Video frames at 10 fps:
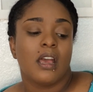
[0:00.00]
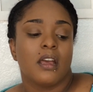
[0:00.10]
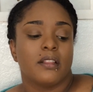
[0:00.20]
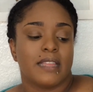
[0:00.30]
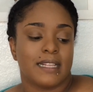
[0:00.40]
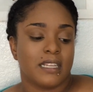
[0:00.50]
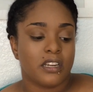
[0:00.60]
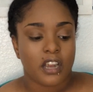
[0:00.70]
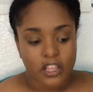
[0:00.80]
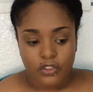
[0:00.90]
That's
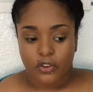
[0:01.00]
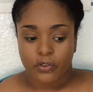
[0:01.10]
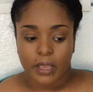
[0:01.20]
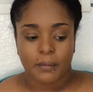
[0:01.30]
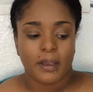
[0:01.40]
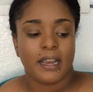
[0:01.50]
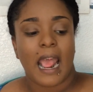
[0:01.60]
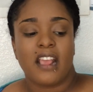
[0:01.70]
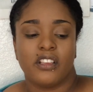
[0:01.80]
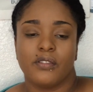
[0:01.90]
another great one.
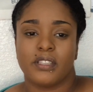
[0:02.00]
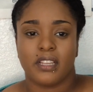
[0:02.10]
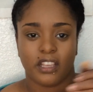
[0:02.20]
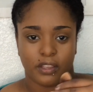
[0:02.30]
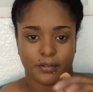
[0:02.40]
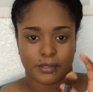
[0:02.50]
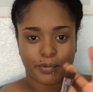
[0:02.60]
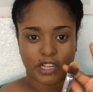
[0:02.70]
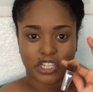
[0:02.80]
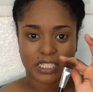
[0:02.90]
I used to use
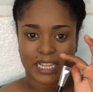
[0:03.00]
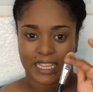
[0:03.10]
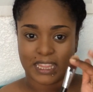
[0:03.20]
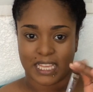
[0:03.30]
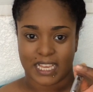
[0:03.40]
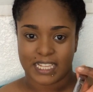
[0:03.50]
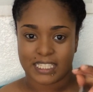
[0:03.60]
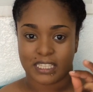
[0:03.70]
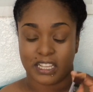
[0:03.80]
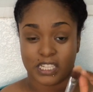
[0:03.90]
brushes like
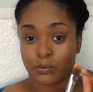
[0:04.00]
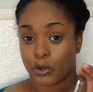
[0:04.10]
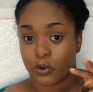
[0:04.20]
this. These were